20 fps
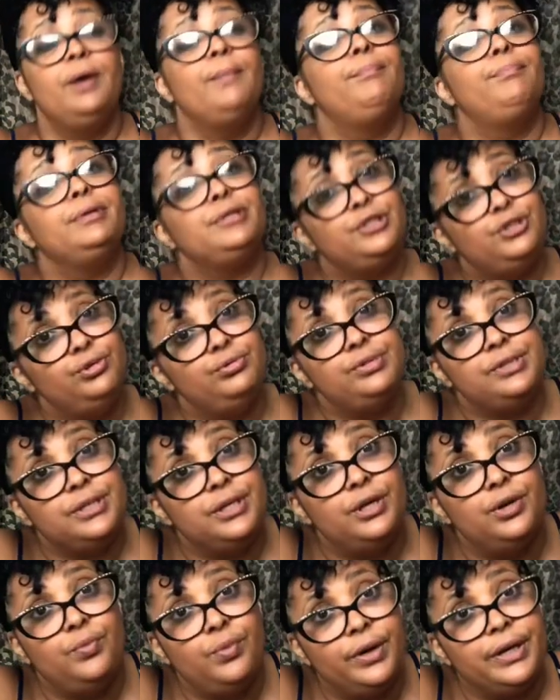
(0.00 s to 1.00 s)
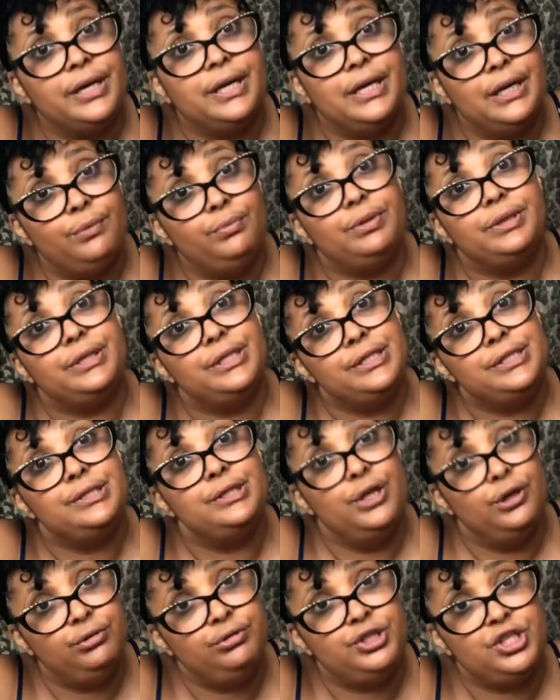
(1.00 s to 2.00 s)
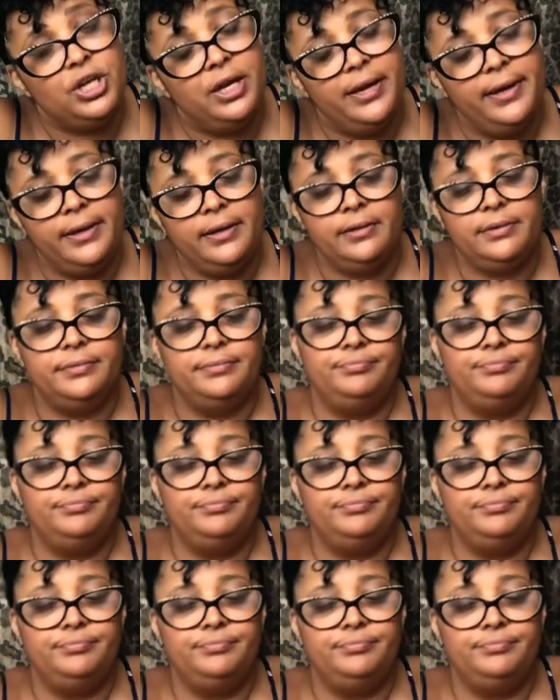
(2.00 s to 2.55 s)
but you still want to get with this new chick,